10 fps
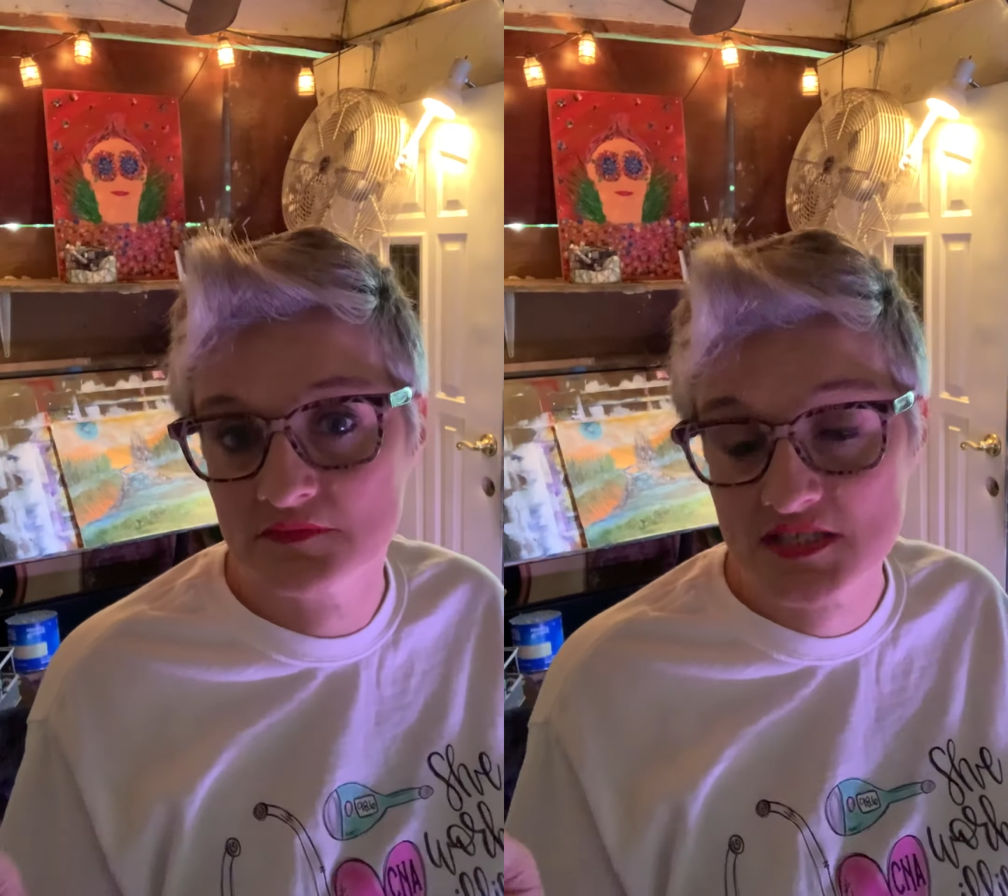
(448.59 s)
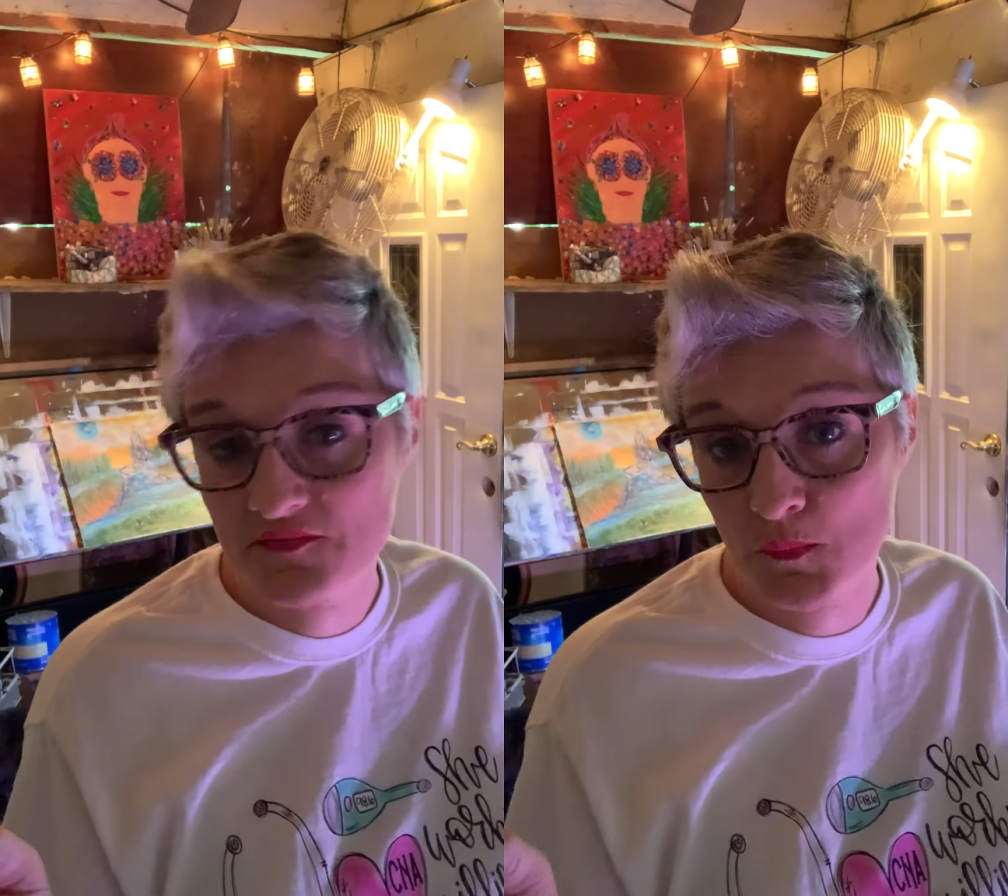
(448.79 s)

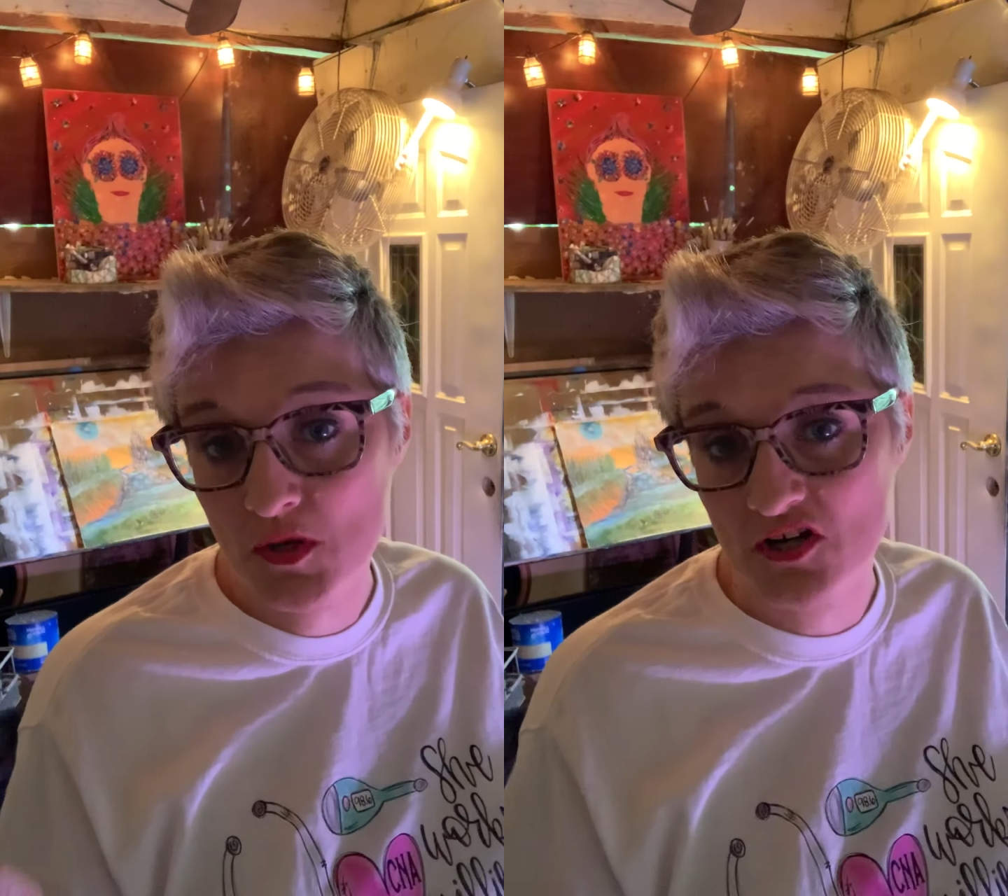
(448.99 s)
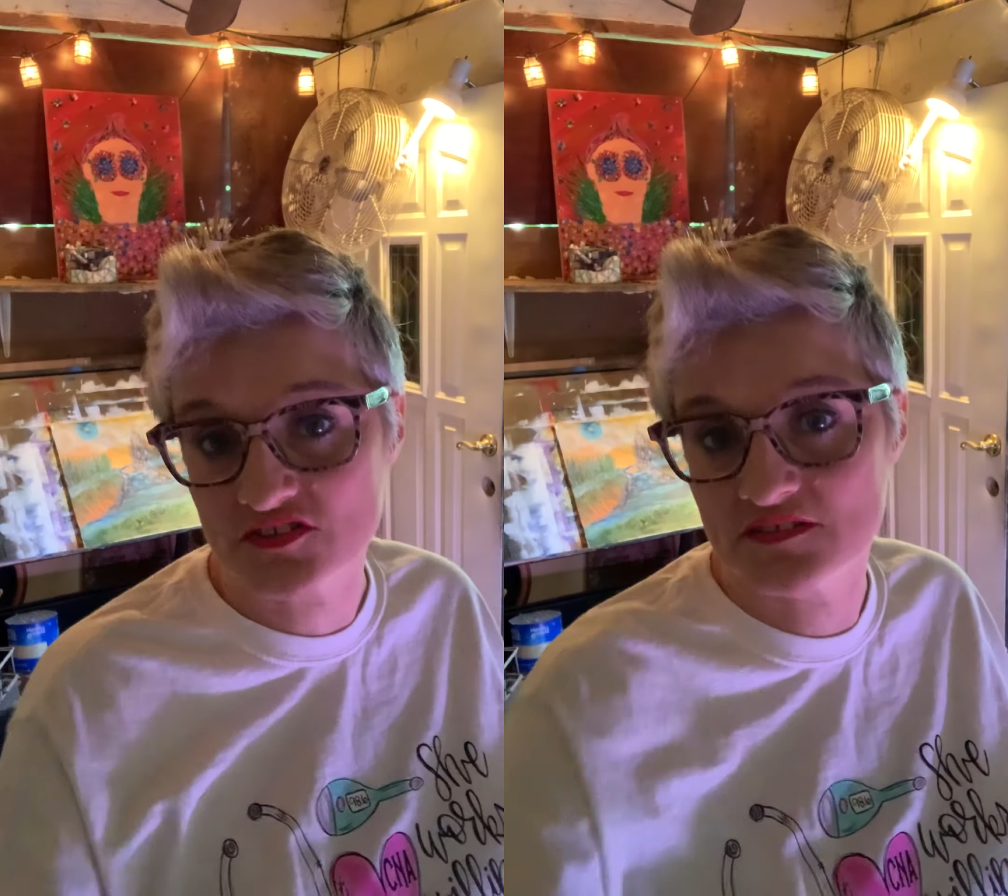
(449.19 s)
see if it
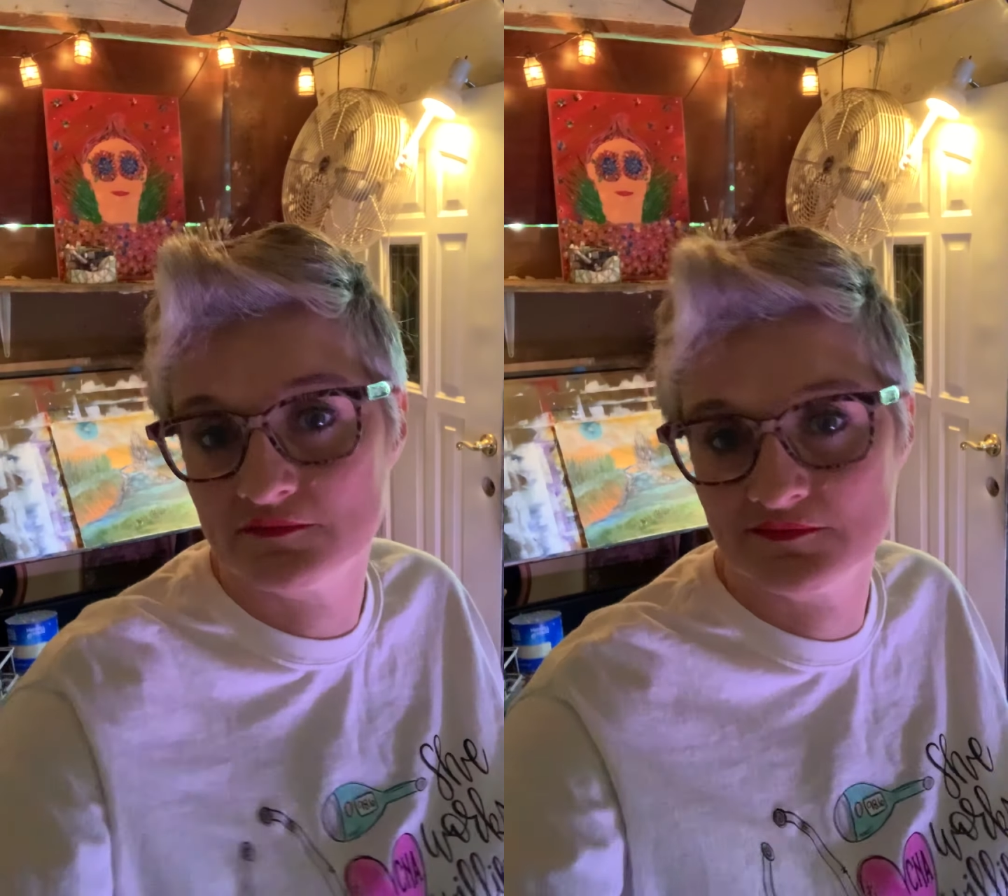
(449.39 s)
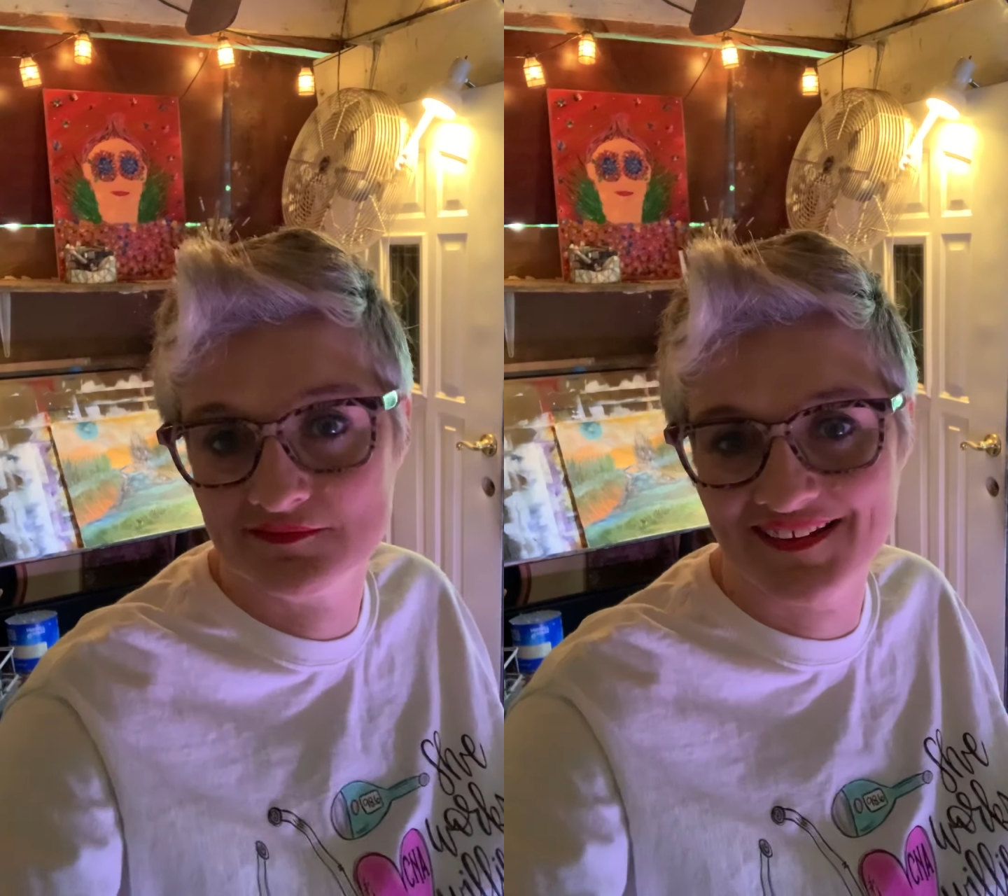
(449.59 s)
works.
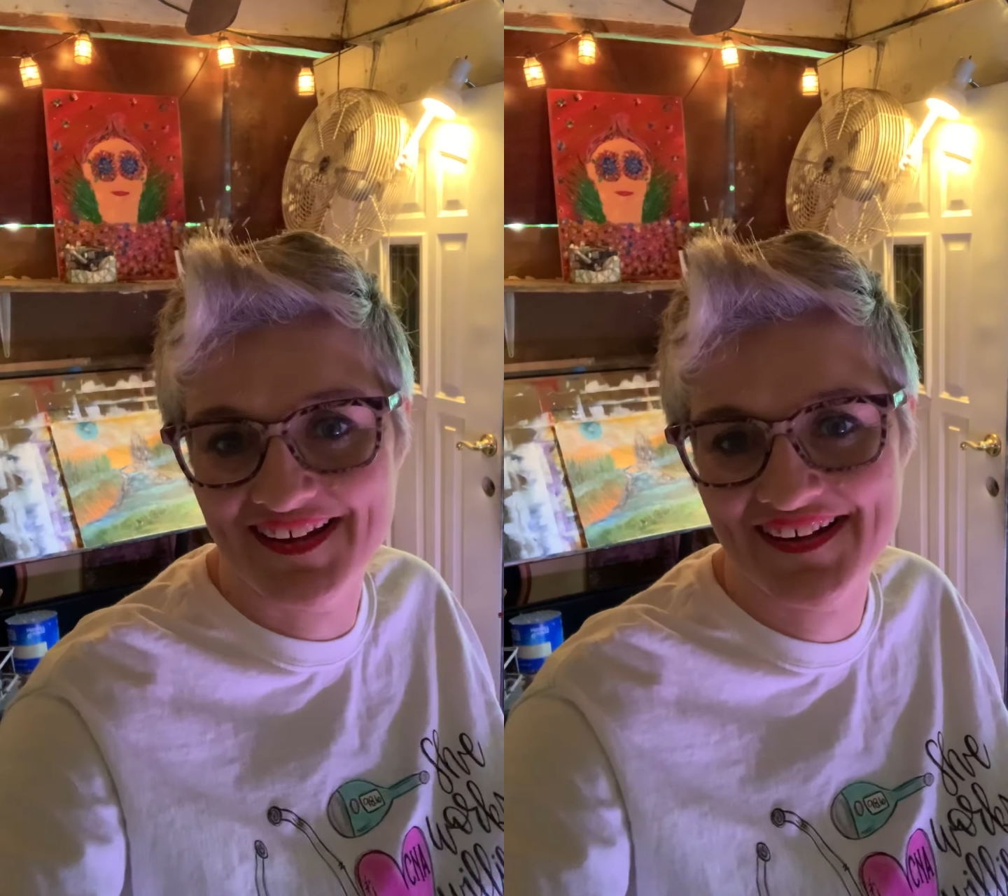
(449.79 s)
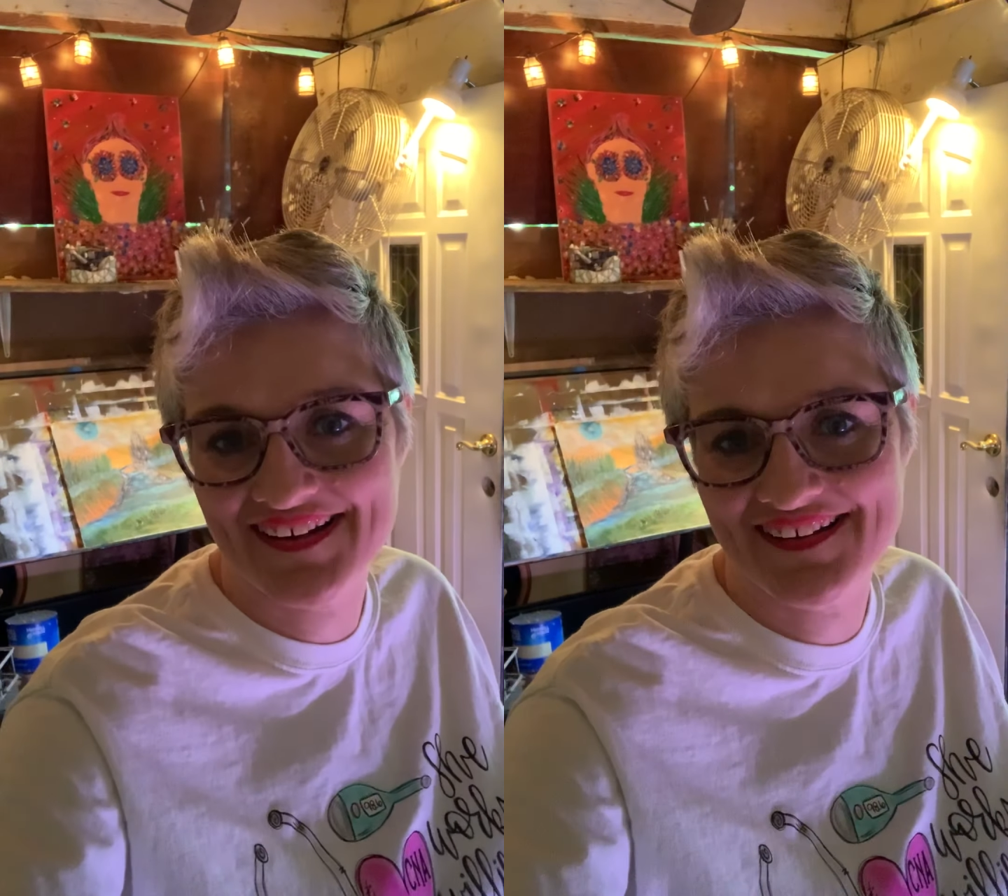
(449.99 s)

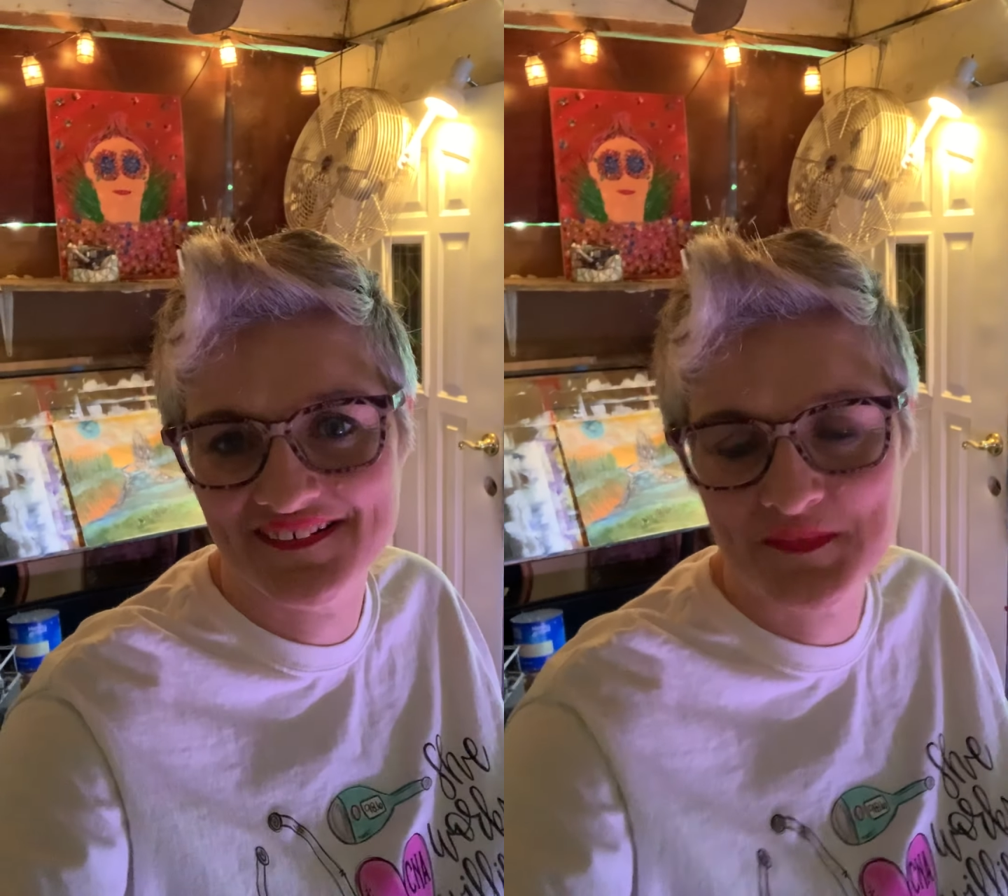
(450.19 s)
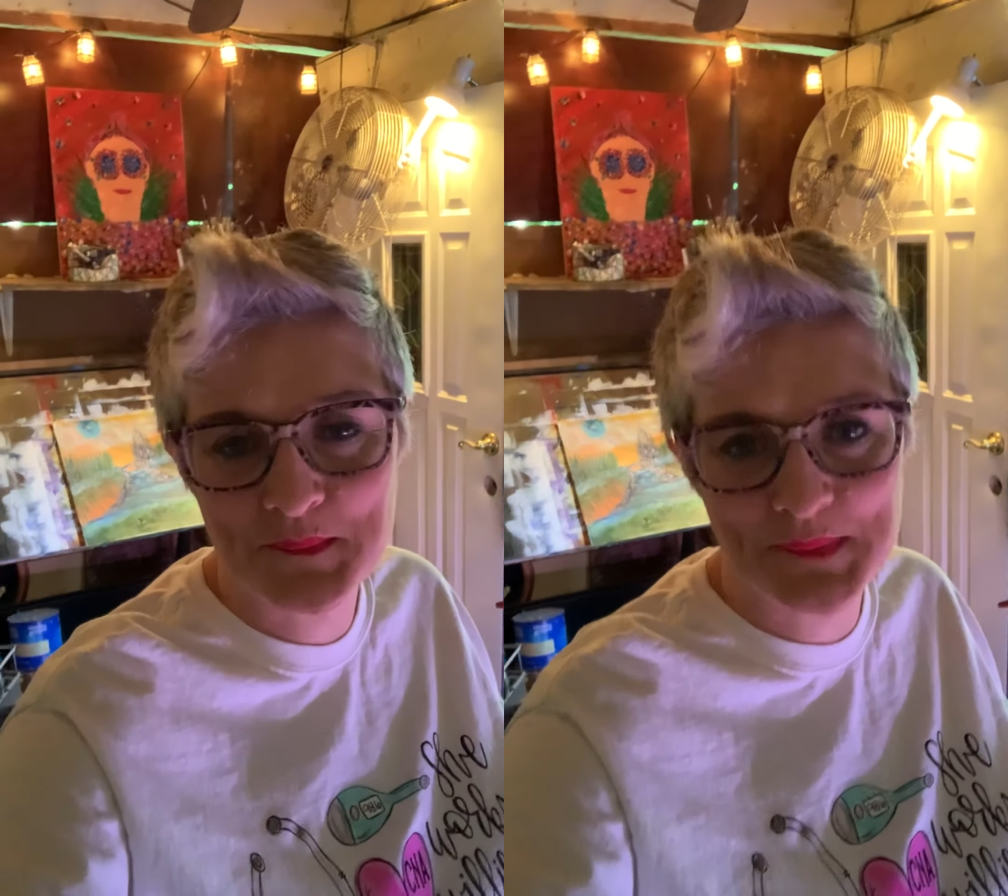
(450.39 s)
All right,
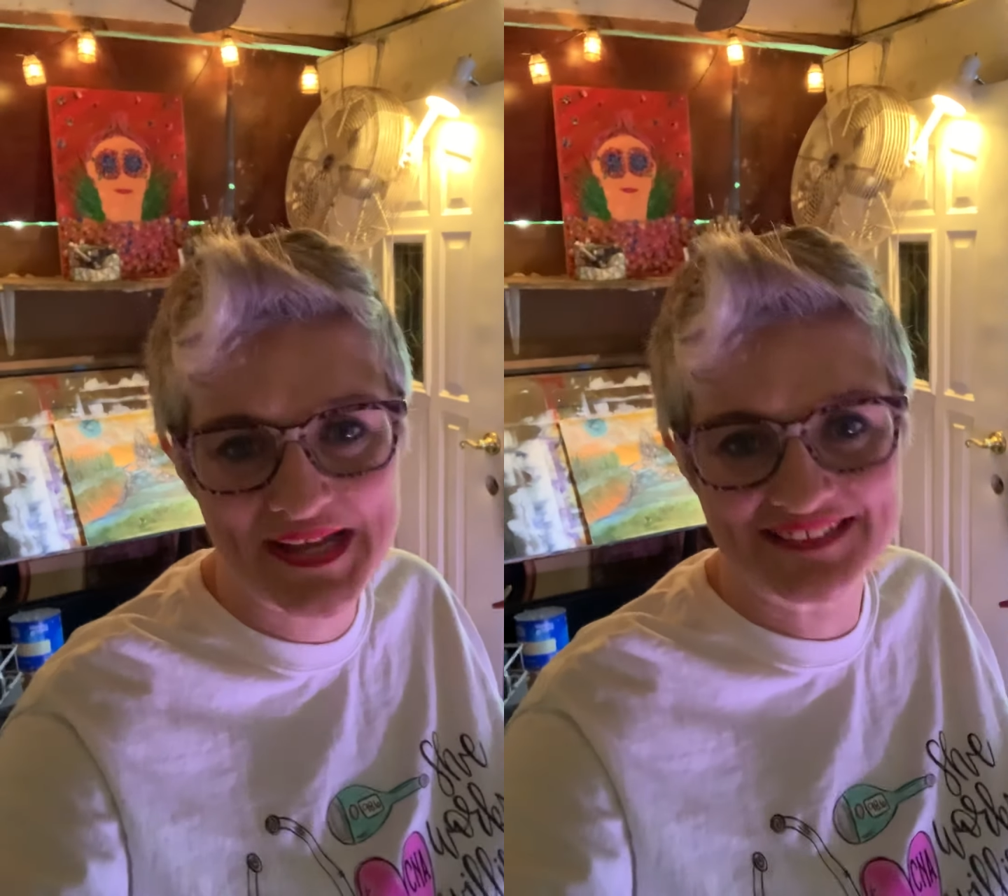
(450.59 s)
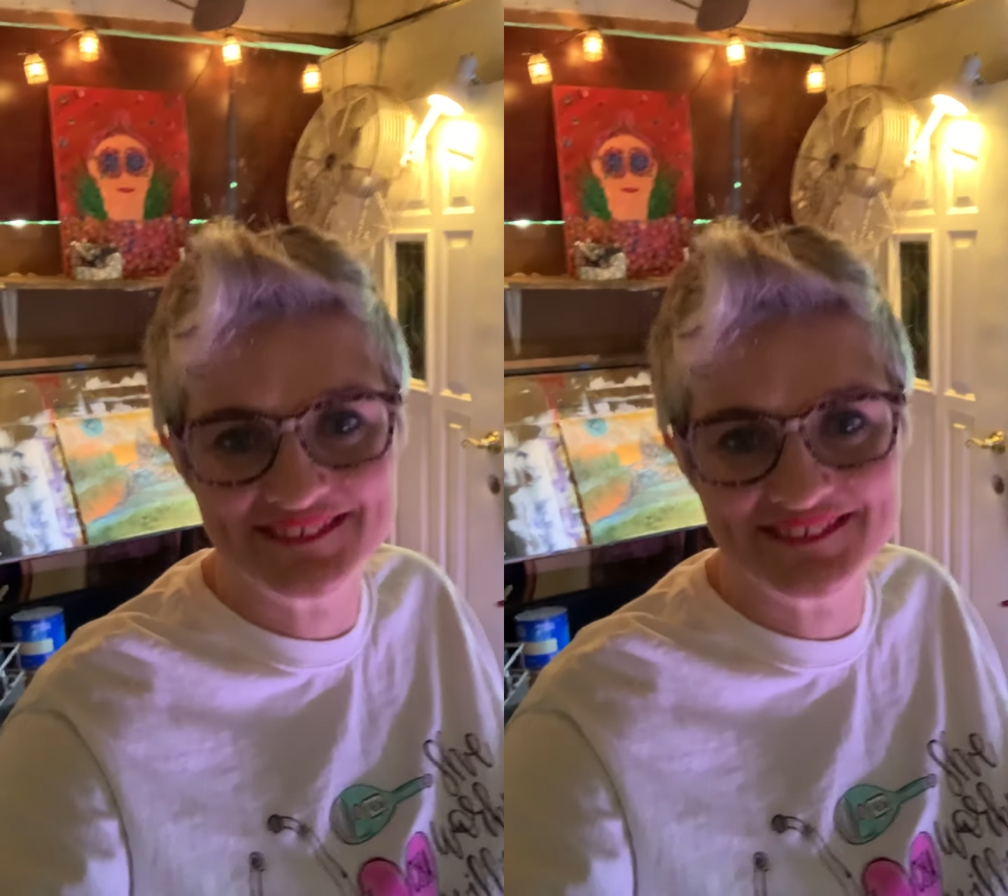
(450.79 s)
bye.